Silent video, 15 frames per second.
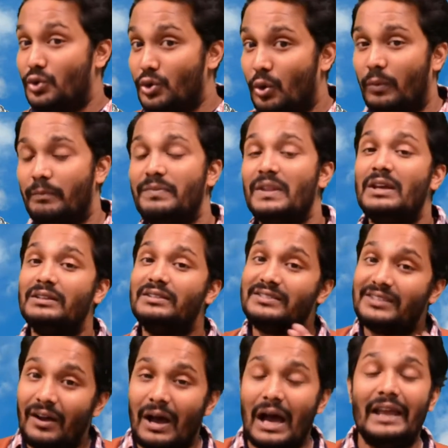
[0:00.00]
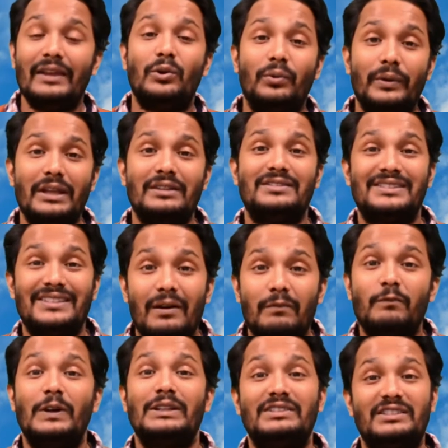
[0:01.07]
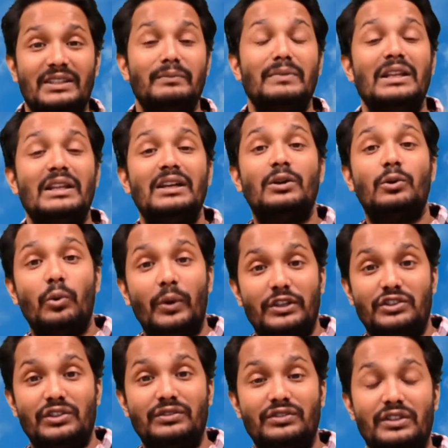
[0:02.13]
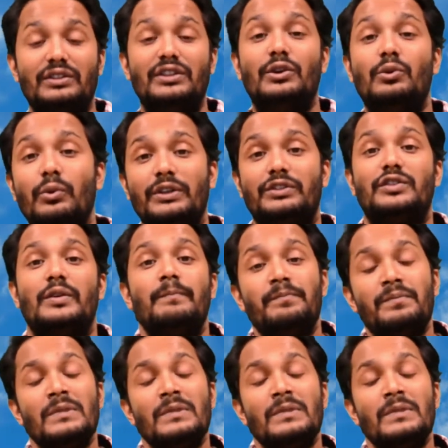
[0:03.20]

No, so I create somewhat similar questions in the quiz.